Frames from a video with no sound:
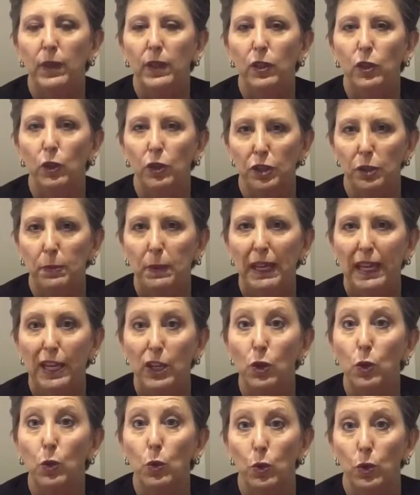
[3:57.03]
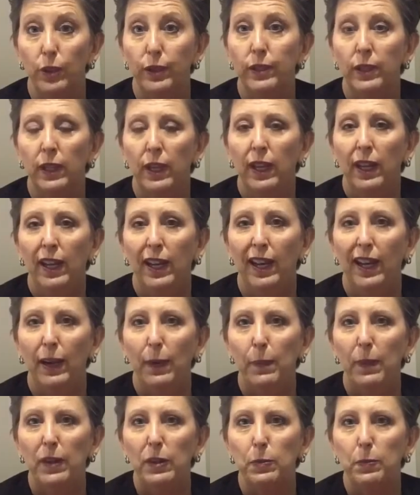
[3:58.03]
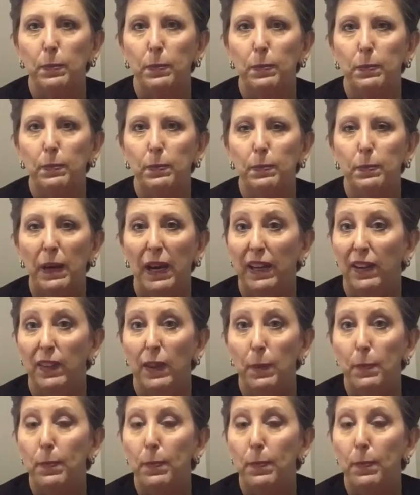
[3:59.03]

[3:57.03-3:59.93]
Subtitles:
not to be ignored as part of their